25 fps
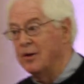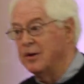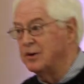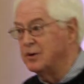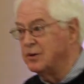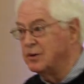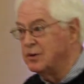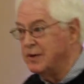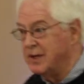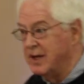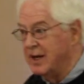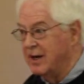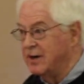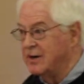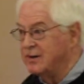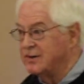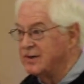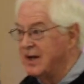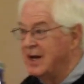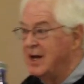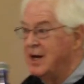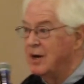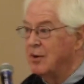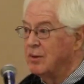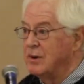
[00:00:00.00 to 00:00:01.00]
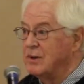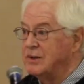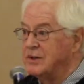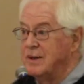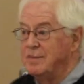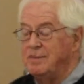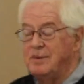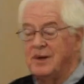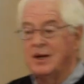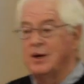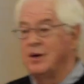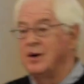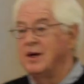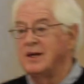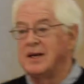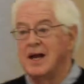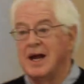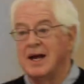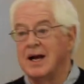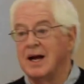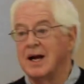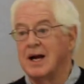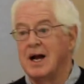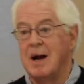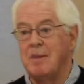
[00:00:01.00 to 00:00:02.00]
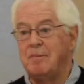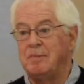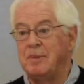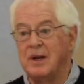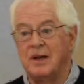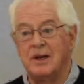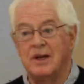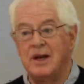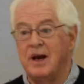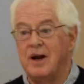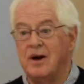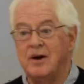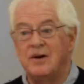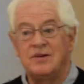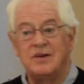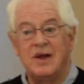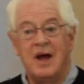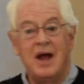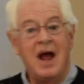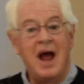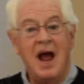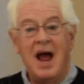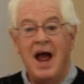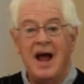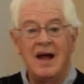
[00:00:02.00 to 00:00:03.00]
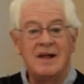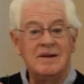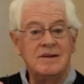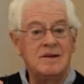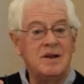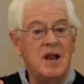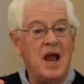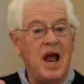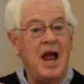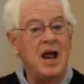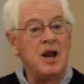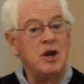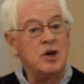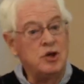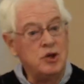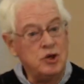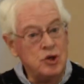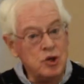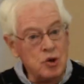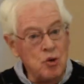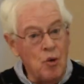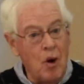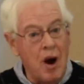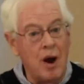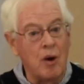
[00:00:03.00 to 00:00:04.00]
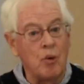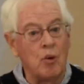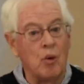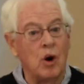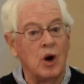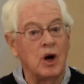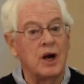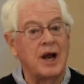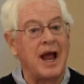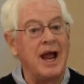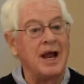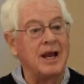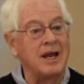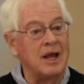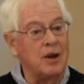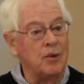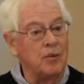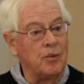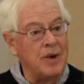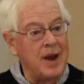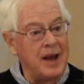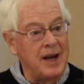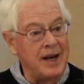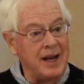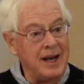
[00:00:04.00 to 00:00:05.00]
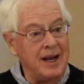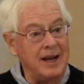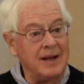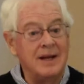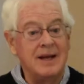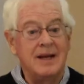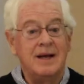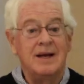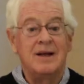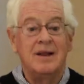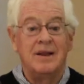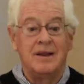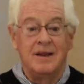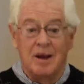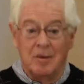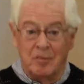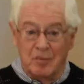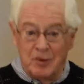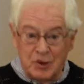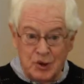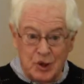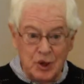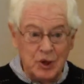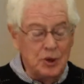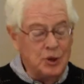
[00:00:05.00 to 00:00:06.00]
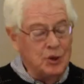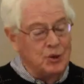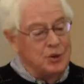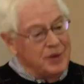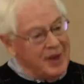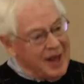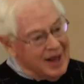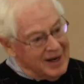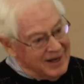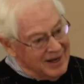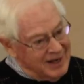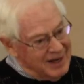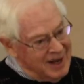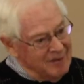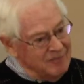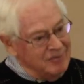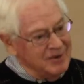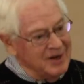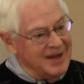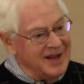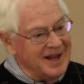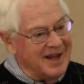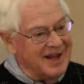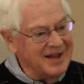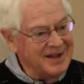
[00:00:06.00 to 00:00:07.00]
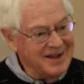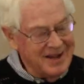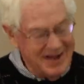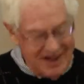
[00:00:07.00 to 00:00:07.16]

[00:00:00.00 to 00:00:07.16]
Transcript: in 2 years. We're simply going to take a couple of years and do our work and get ready. Number two, that lovely